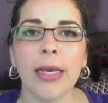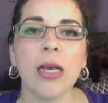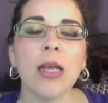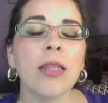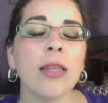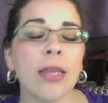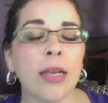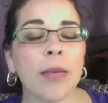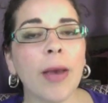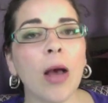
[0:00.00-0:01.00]
The thing
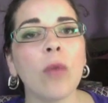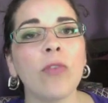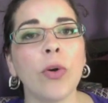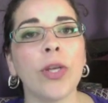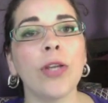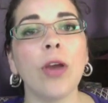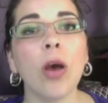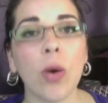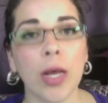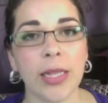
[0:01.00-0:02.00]
about voting no
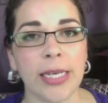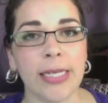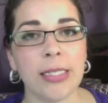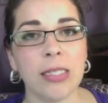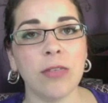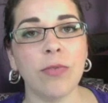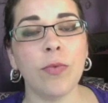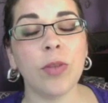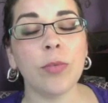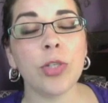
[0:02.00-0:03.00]
on this is, if the
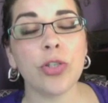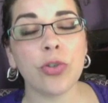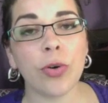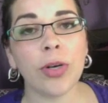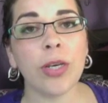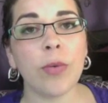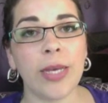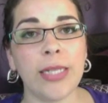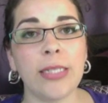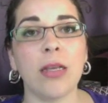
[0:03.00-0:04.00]
majority wins
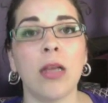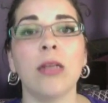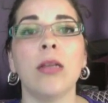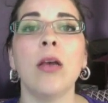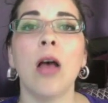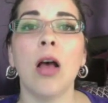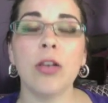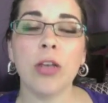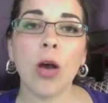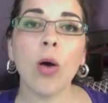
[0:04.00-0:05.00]
on a
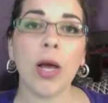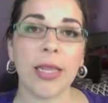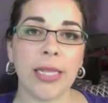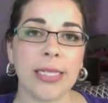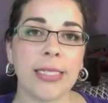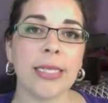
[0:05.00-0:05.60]
no on this,